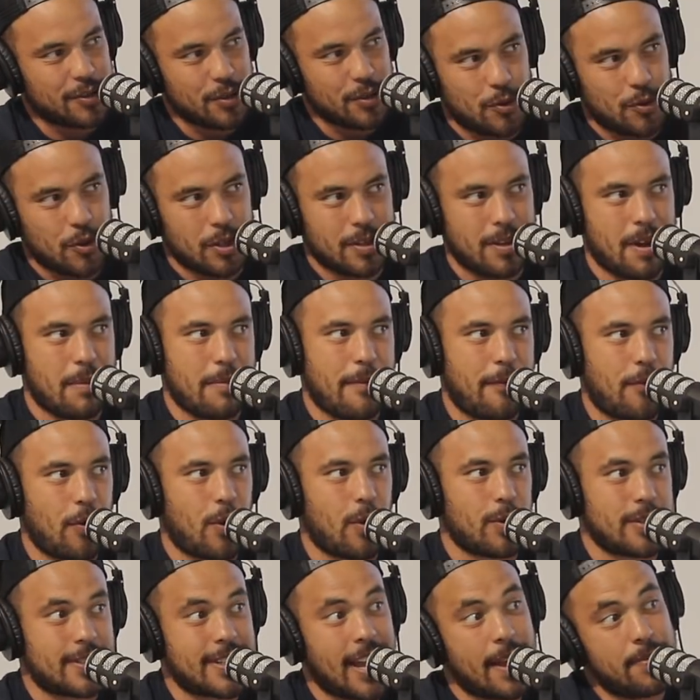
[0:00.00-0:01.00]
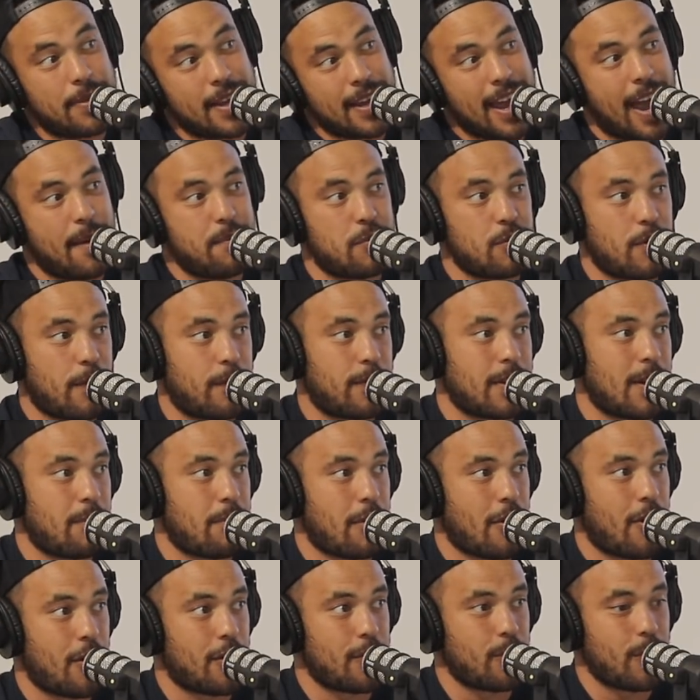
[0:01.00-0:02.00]
of talked about before. The same thing happened with
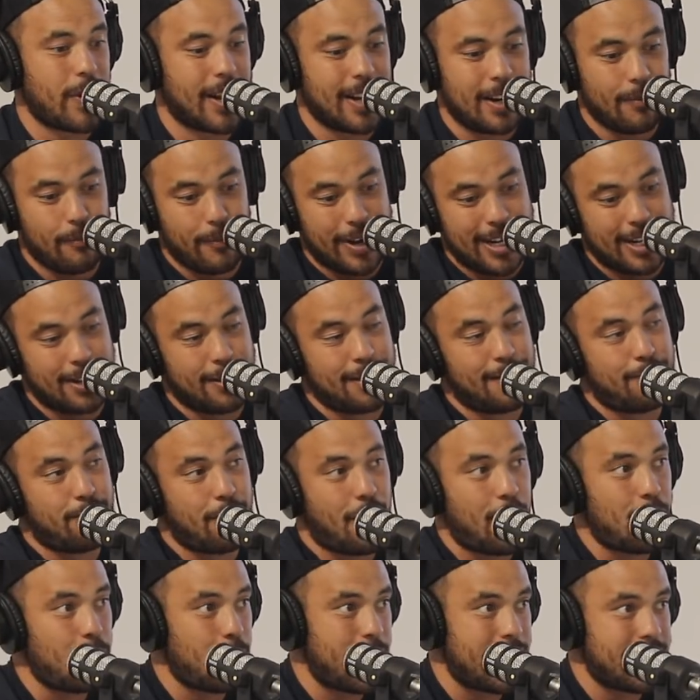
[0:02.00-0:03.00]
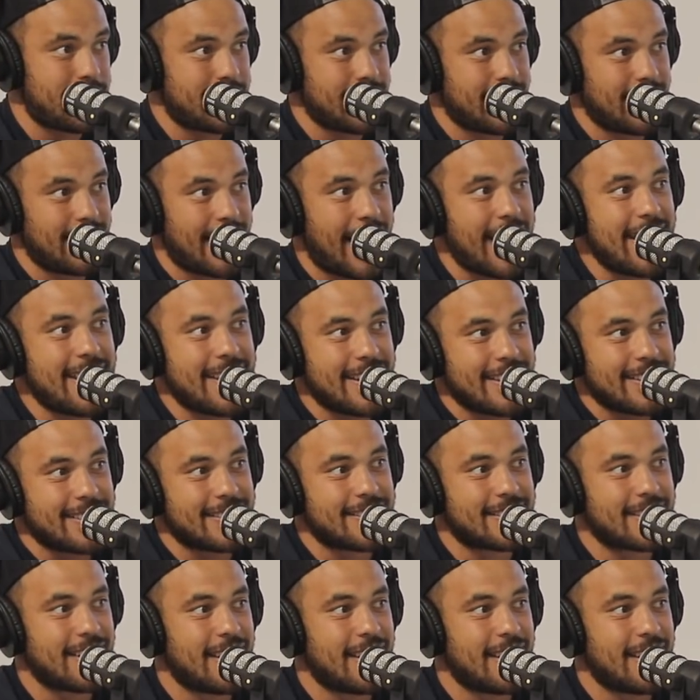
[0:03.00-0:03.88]
LeBron when LeBron went to Lakers.